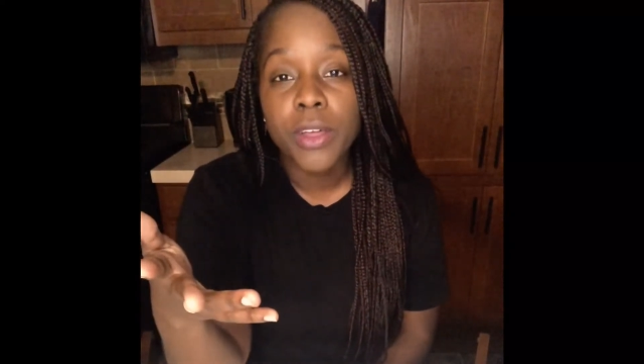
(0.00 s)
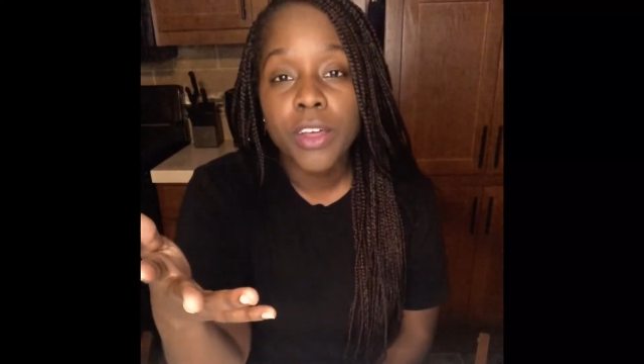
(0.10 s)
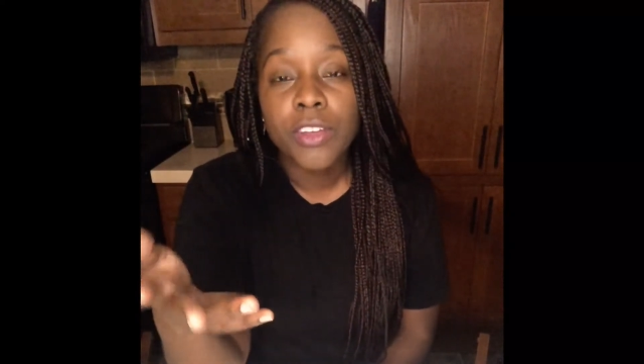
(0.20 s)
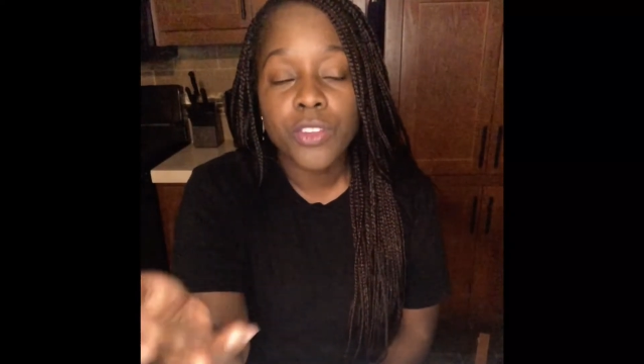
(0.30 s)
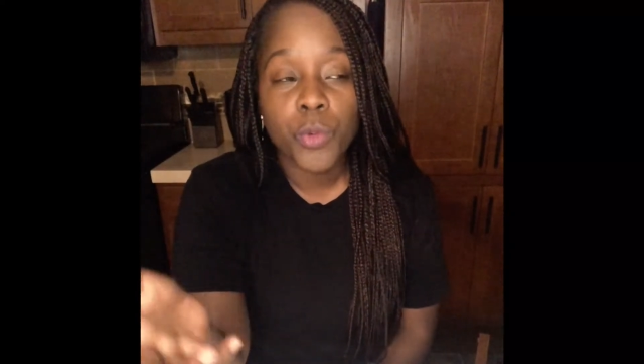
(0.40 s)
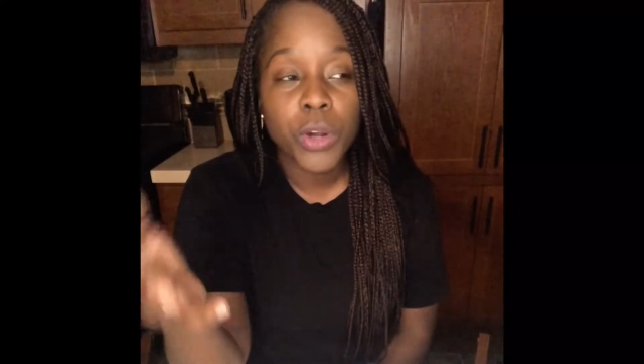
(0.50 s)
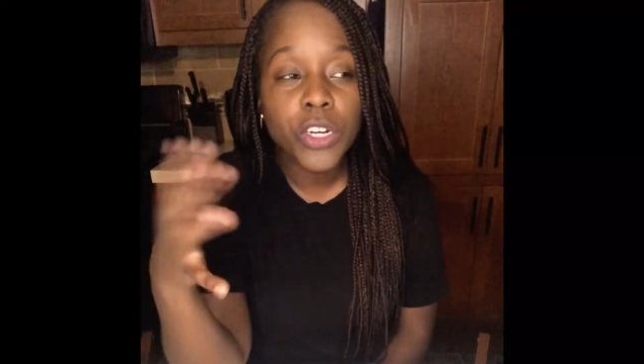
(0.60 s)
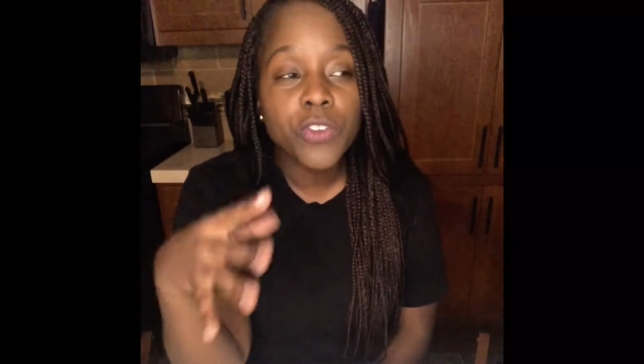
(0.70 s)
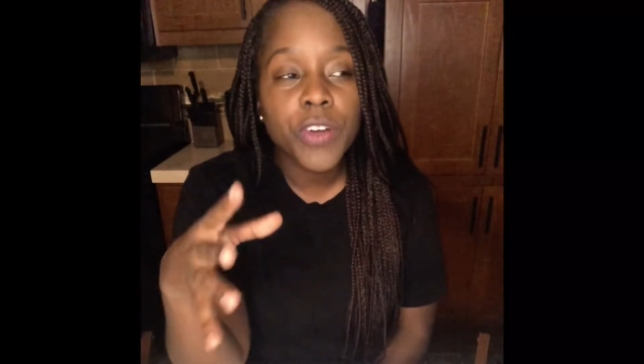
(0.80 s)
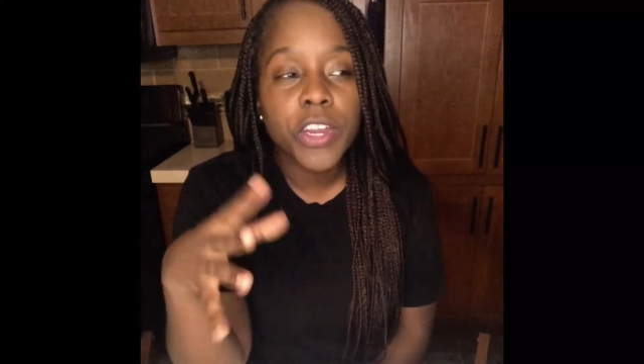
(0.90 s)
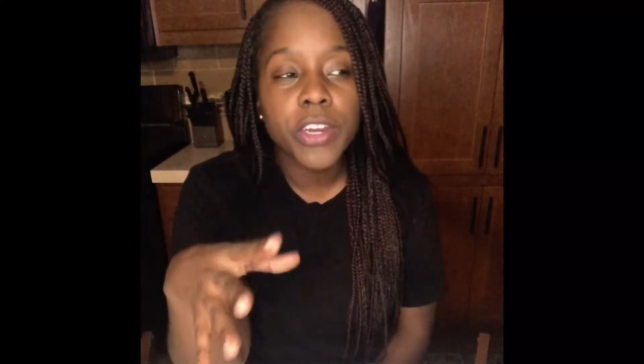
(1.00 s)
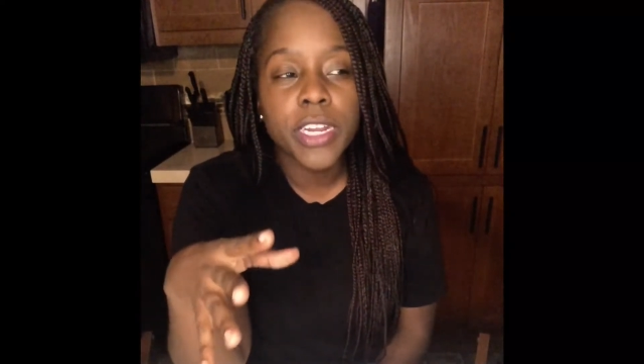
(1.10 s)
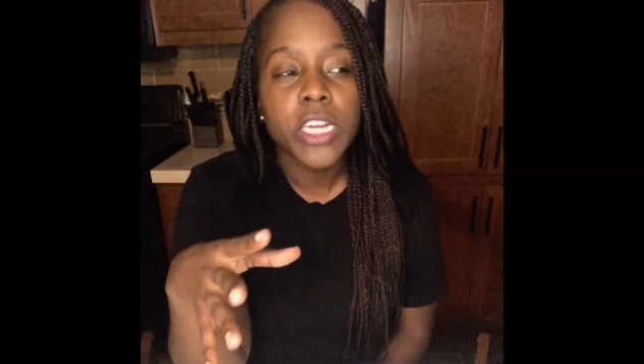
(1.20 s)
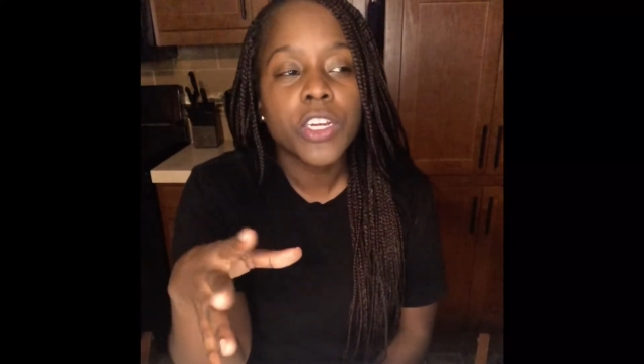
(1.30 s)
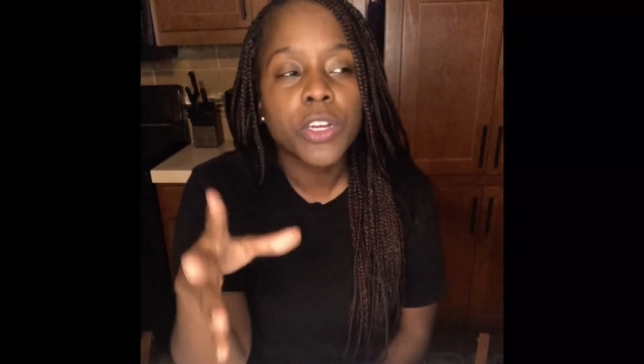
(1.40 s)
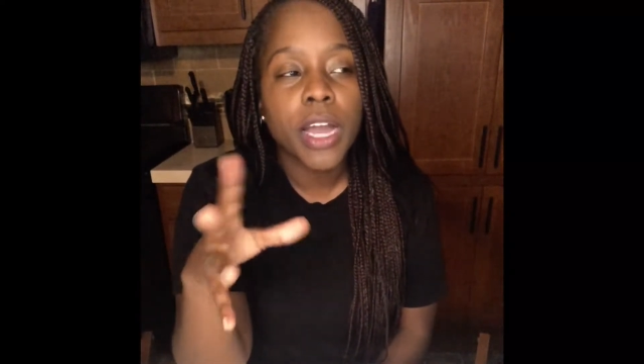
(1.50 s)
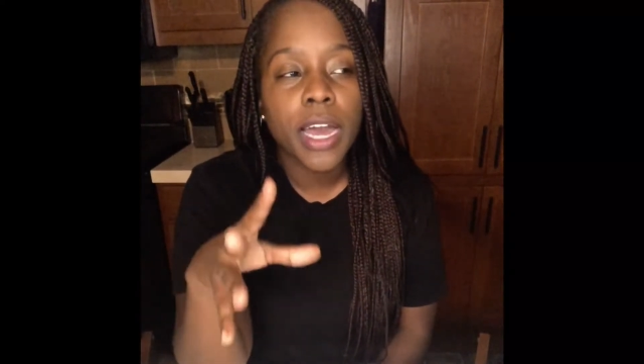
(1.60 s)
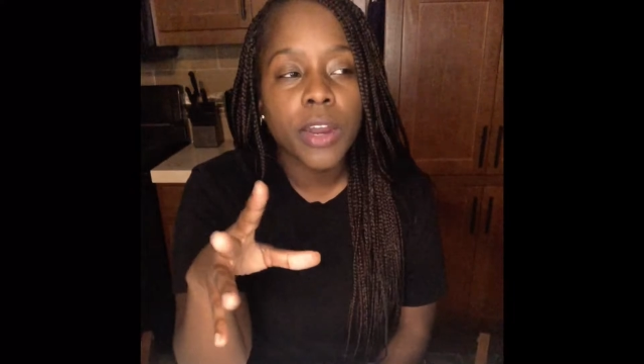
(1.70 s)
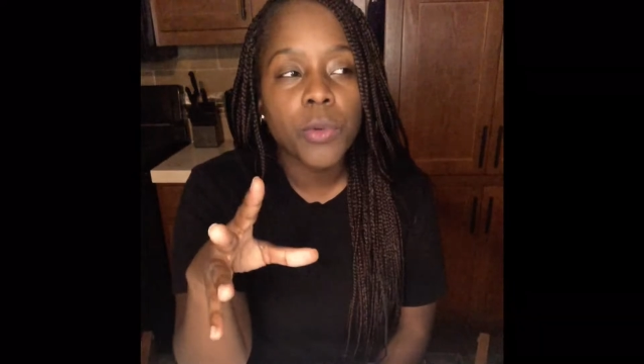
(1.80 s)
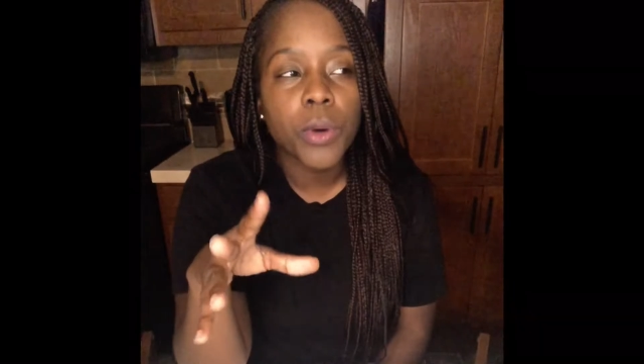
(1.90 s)
So once you find your niche, you
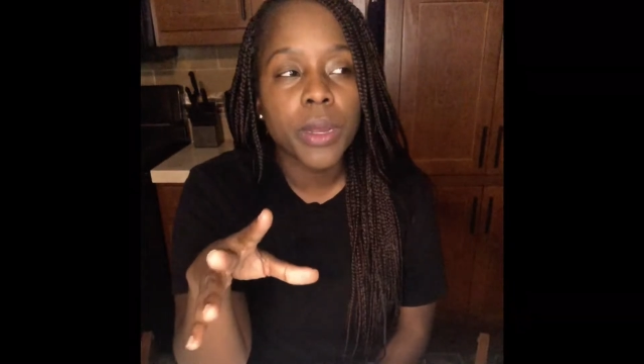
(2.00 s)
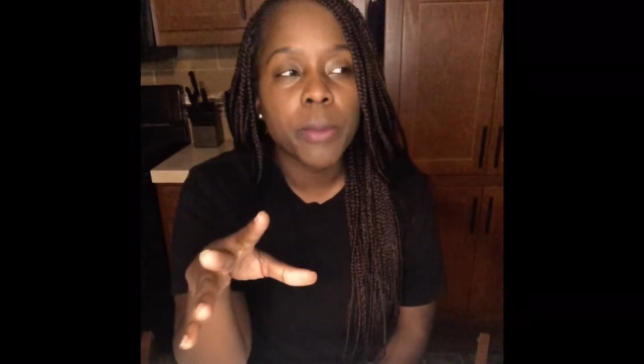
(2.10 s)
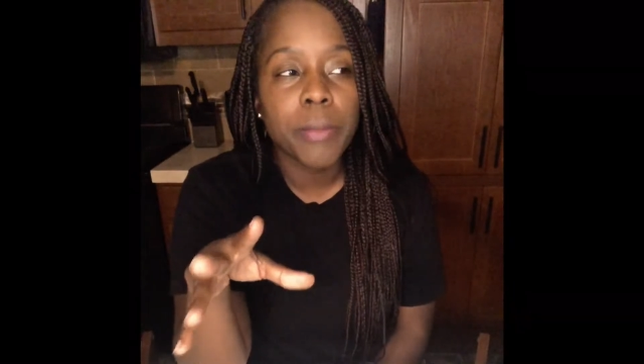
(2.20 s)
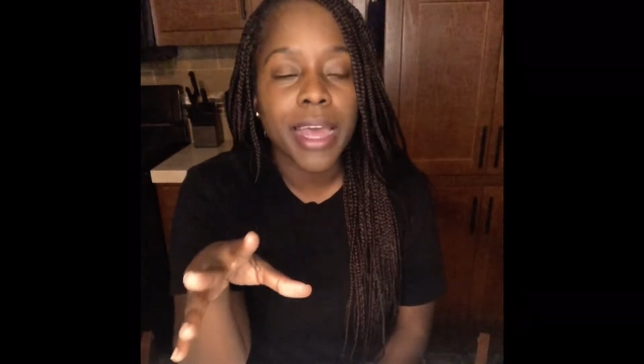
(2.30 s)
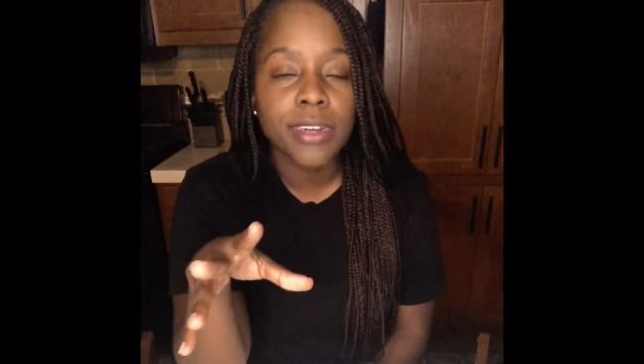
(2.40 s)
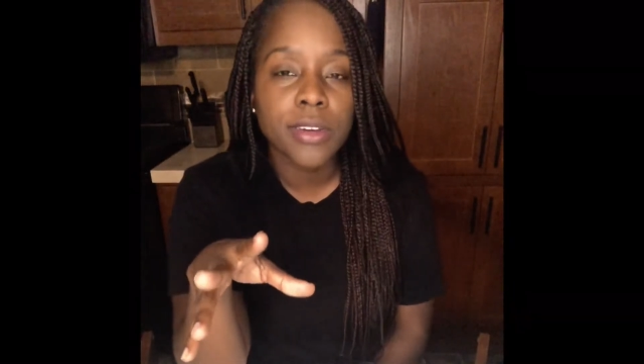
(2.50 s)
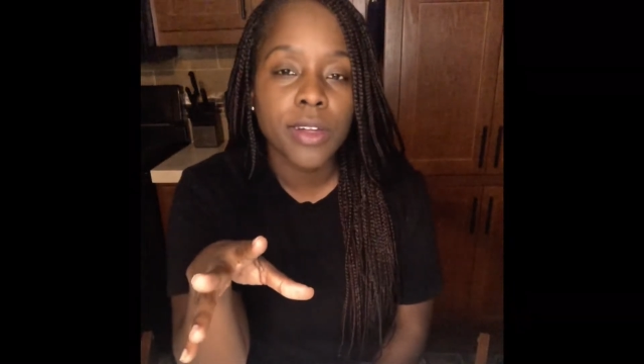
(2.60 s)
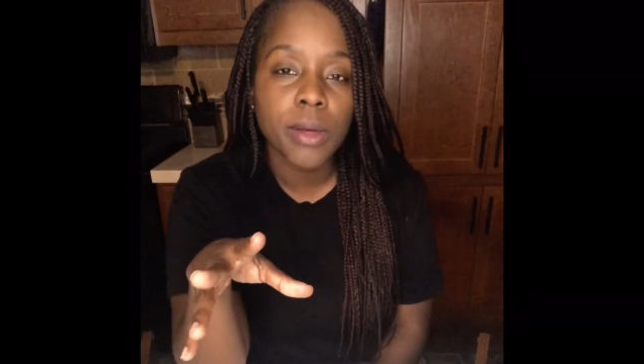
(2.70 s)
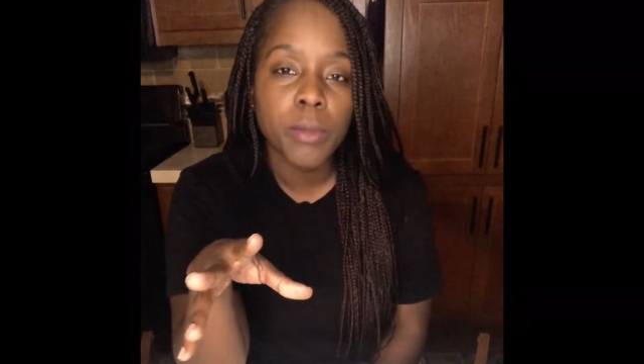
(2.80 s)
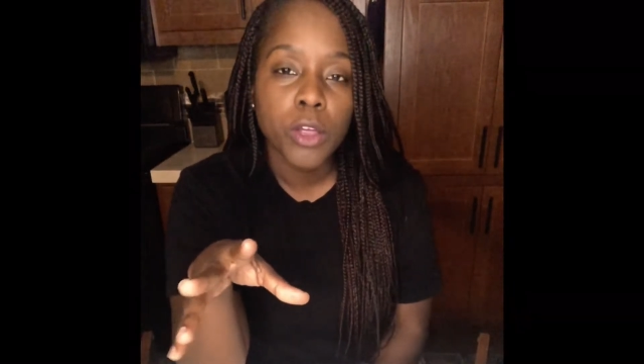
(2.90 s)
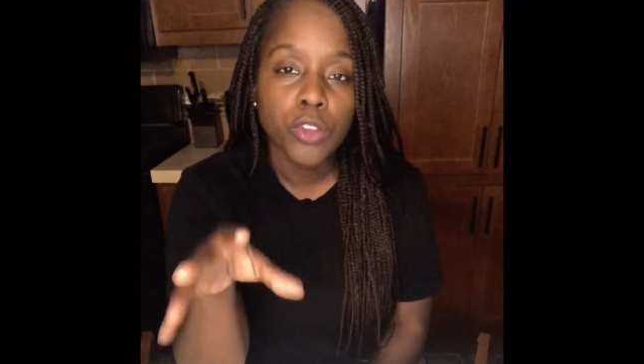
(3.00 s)
kind of want to match it up